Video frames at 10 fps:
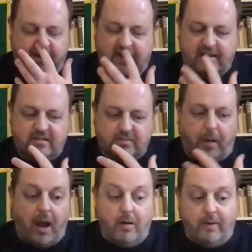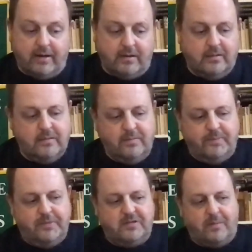inspiring
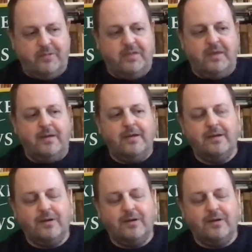some of the